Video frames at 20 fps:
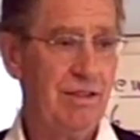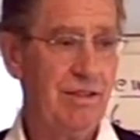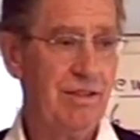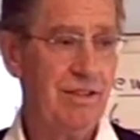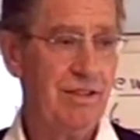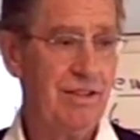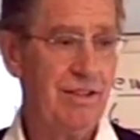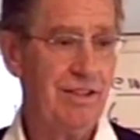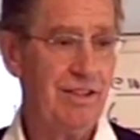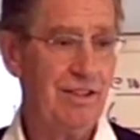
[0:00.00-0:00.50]

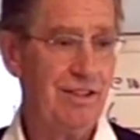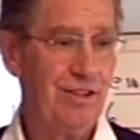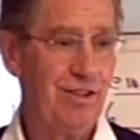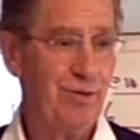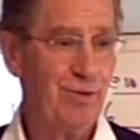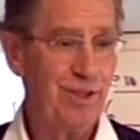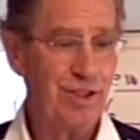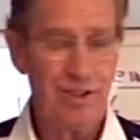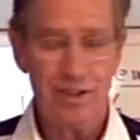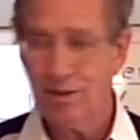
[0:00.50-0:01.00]
You want to
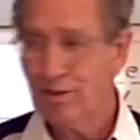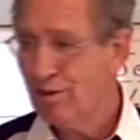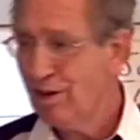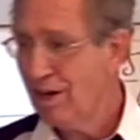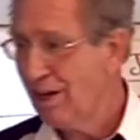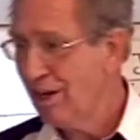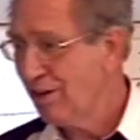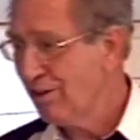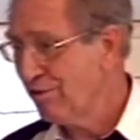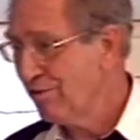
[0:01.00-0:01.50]
know how to
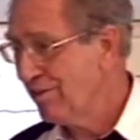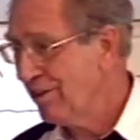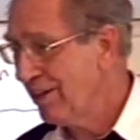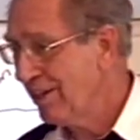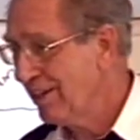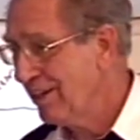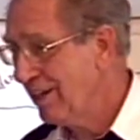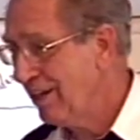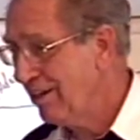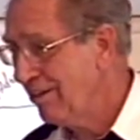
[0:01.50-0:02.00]
find
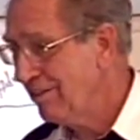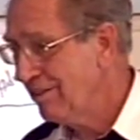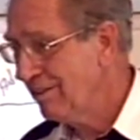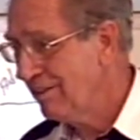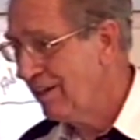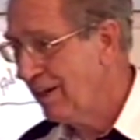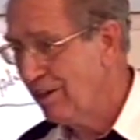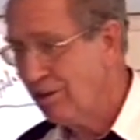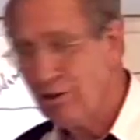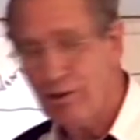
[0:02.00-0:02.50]
out? I
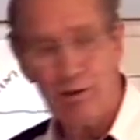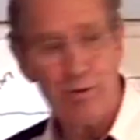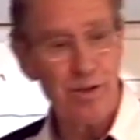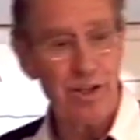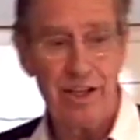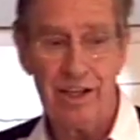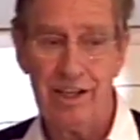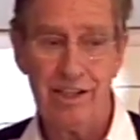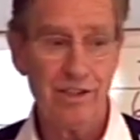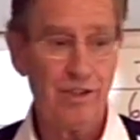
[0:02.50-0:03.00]
know we can't
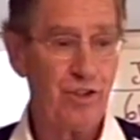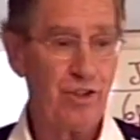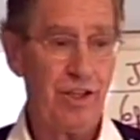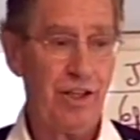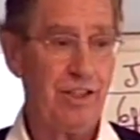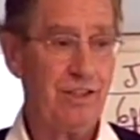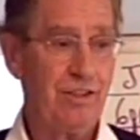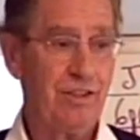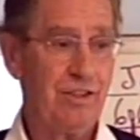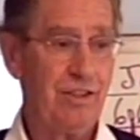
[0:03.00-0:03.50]
judge.
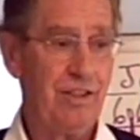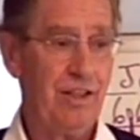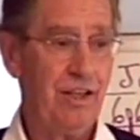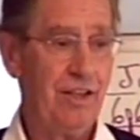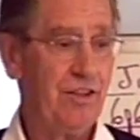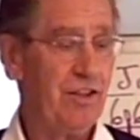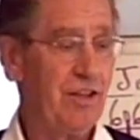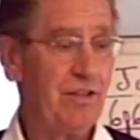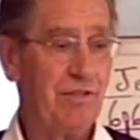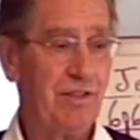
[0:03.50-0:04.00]
I
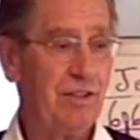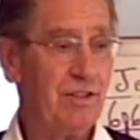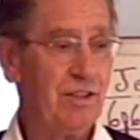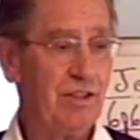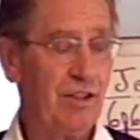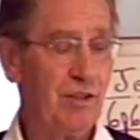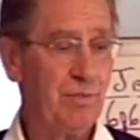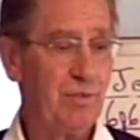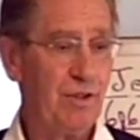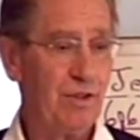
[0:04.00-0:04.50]
never look at a
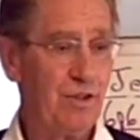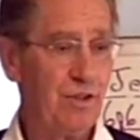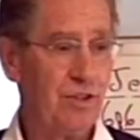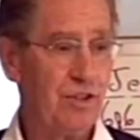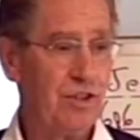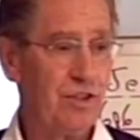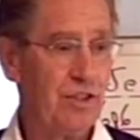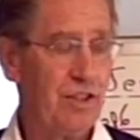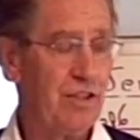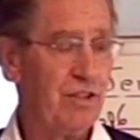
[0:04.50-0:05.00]
person's
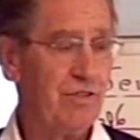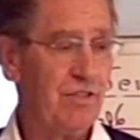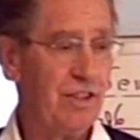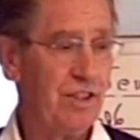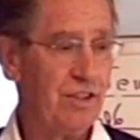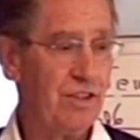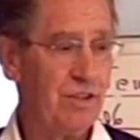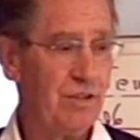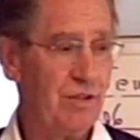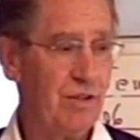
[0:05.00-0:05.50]

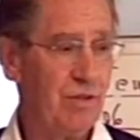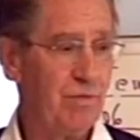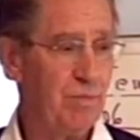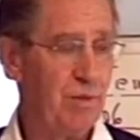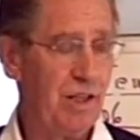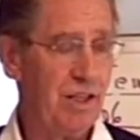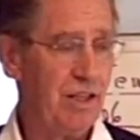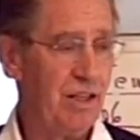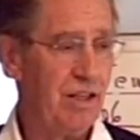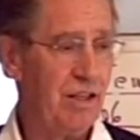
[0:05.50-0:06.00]
salvation by the
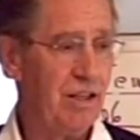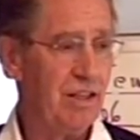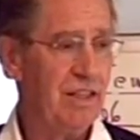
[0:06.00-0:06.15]
heart.